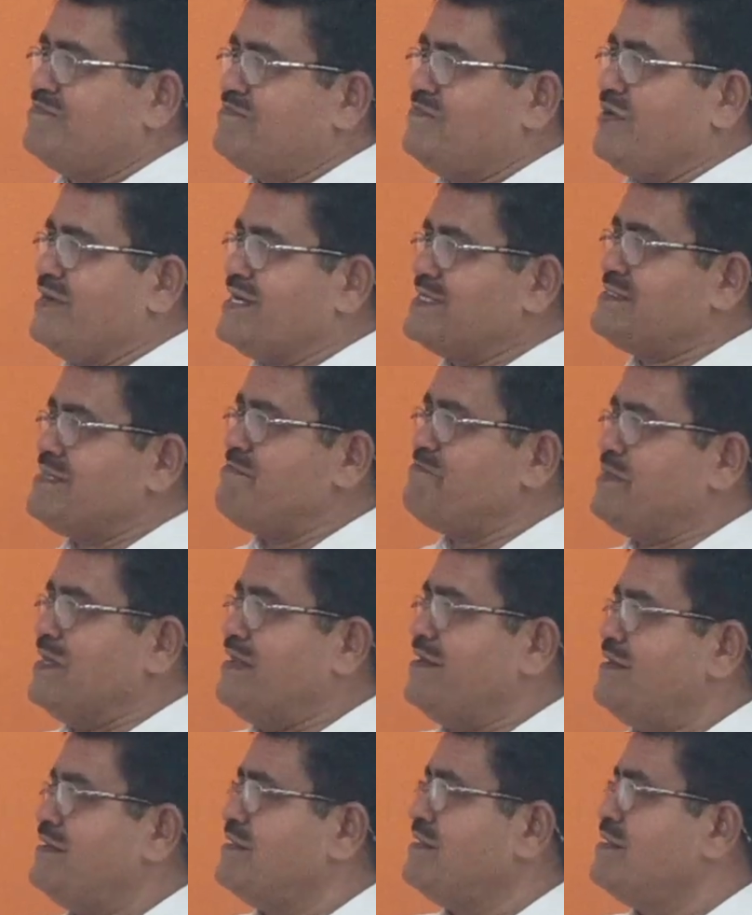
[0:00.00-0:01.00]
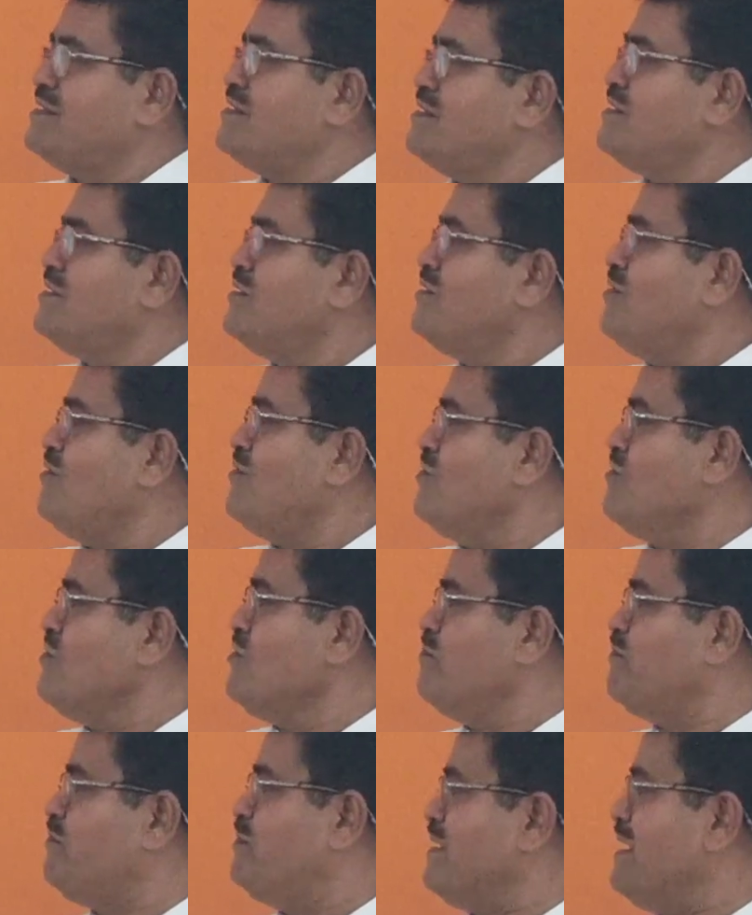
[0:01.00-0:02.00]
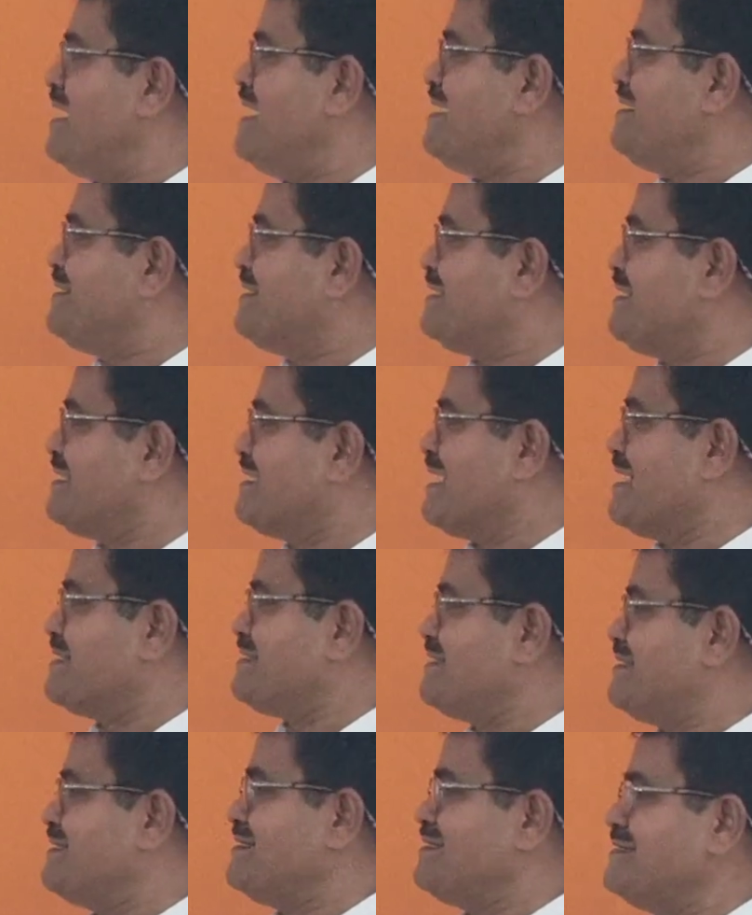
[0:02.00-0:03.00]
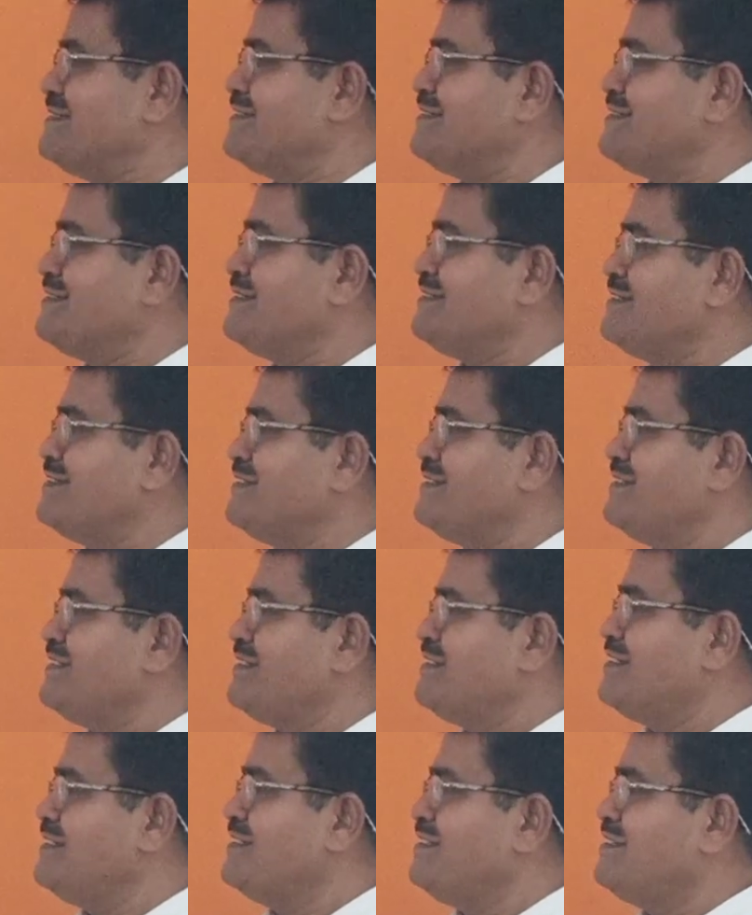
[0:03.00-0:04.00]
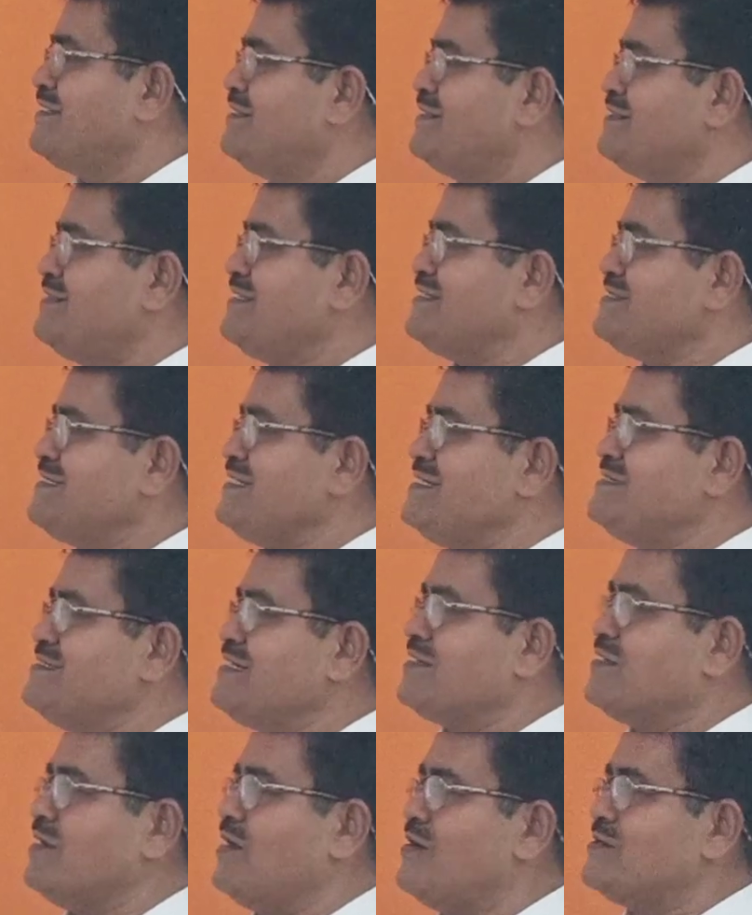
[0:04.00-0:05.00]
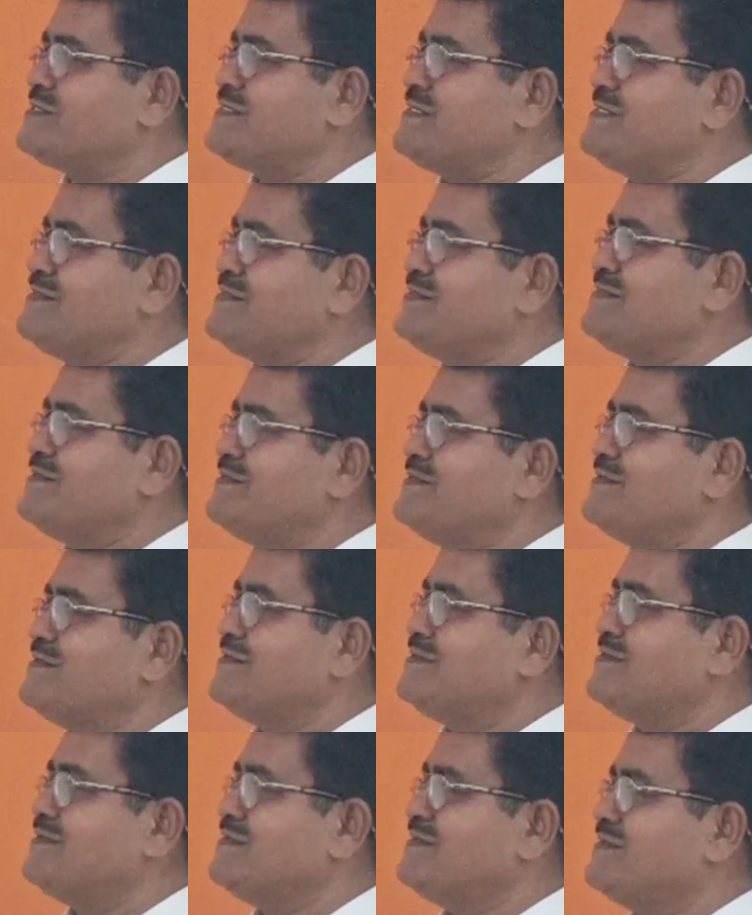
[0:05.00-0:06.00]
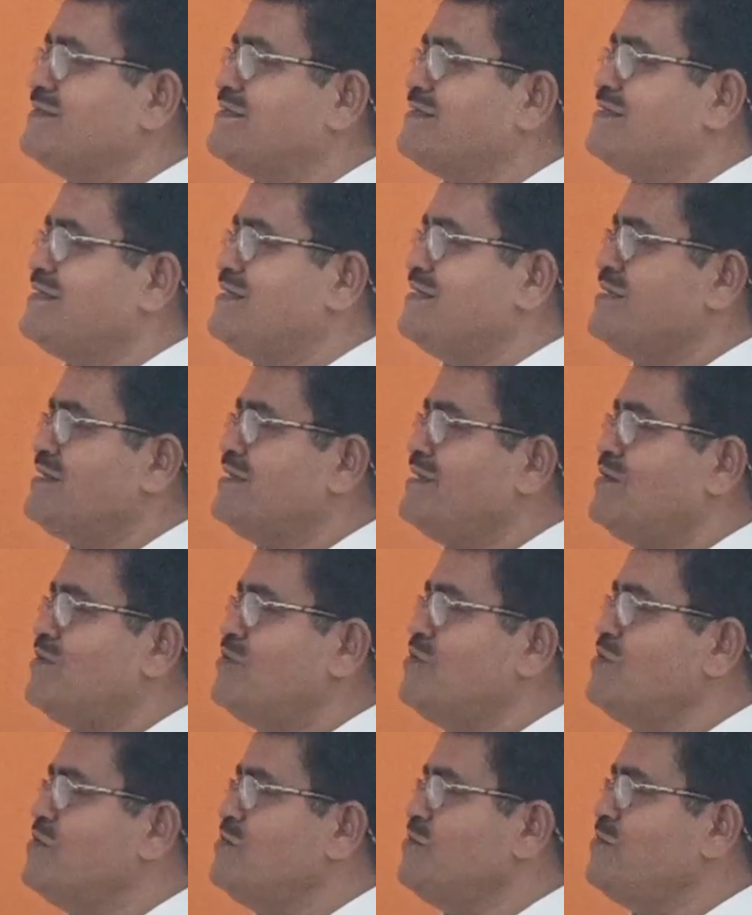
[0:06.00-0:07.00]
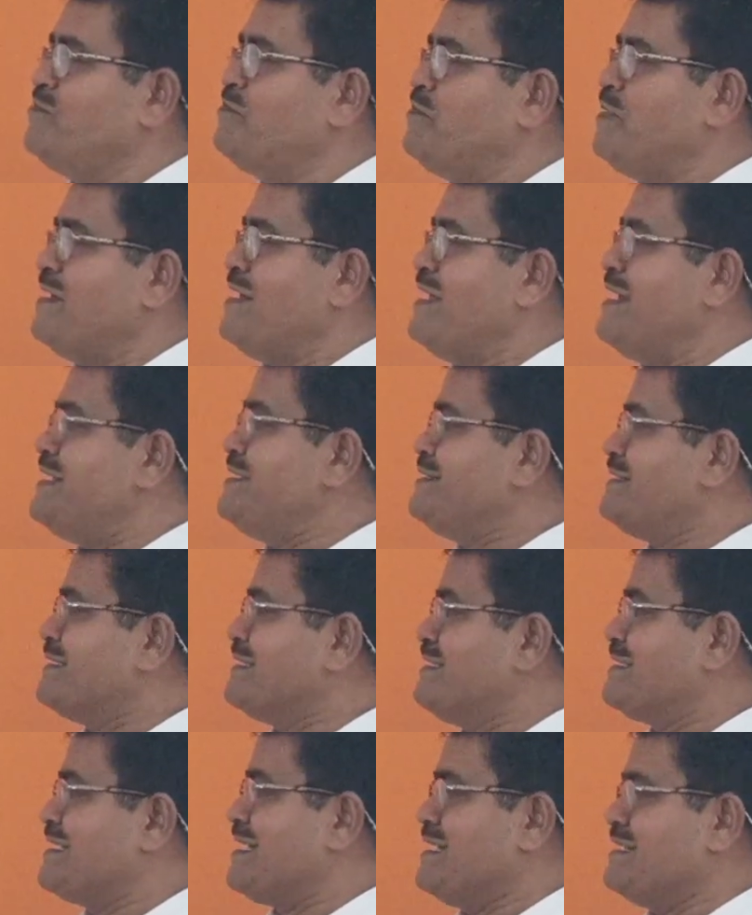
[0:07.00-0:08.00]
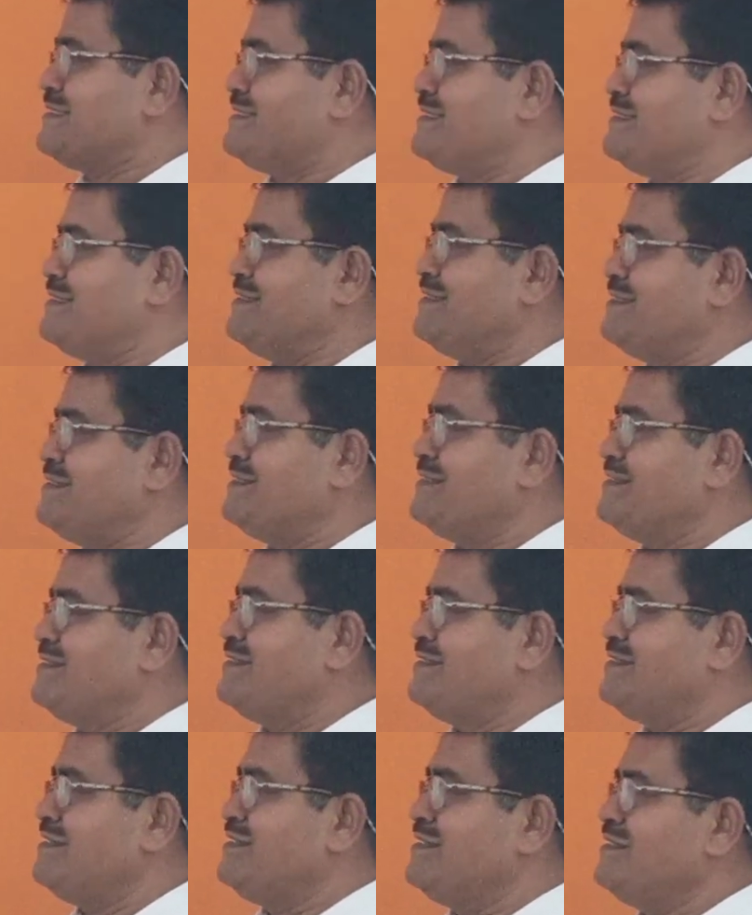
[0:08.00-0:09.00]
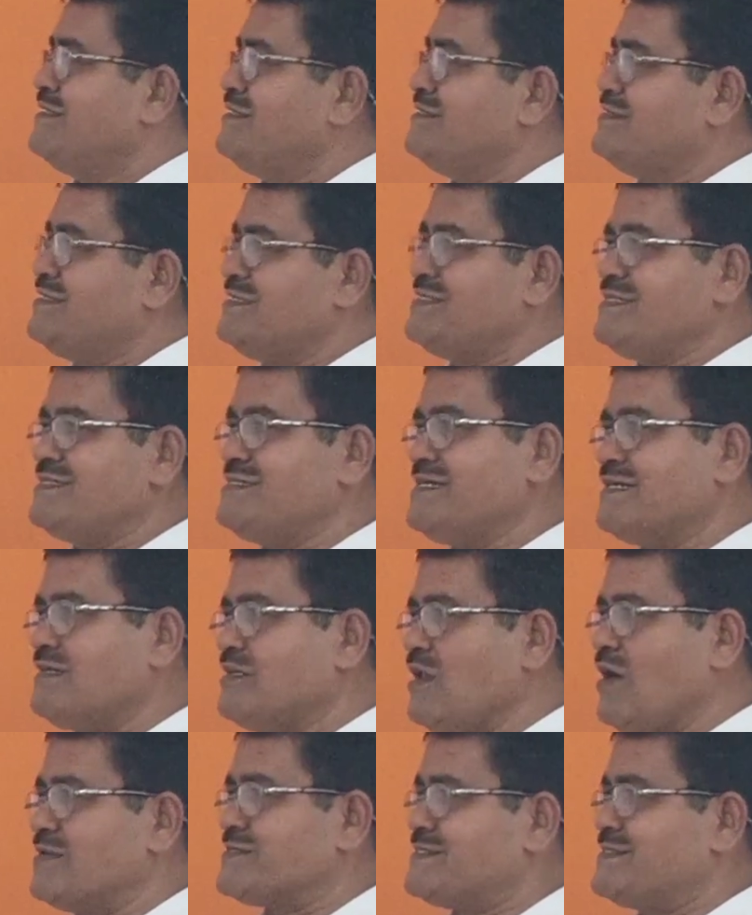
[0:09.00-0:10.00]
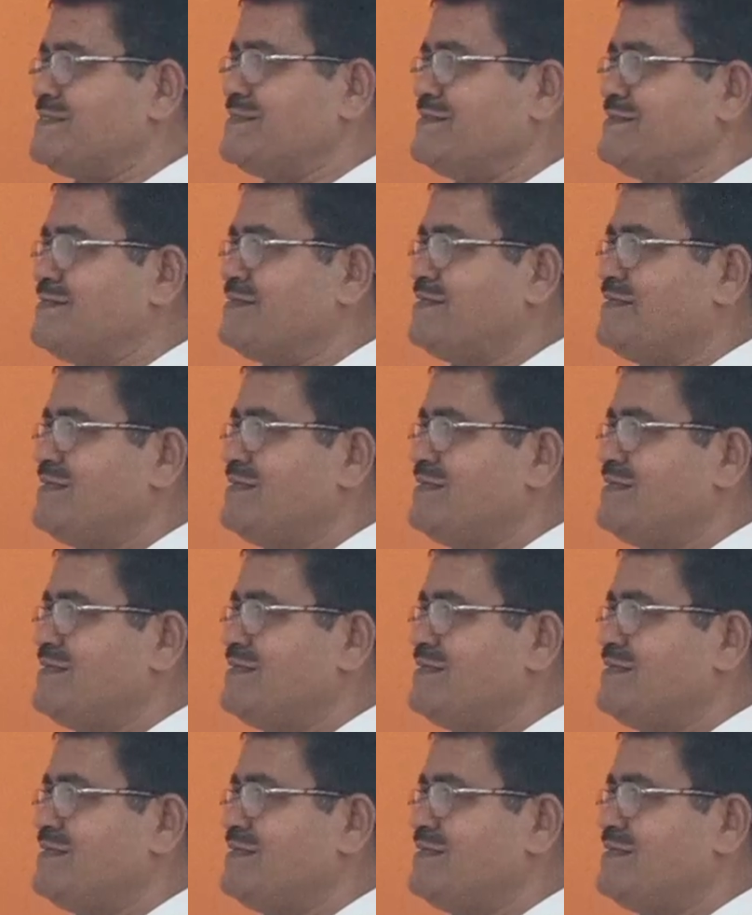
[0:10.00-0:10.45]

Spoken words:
For example, who played cricket? This is a clause. Who played cricket? This is a clause.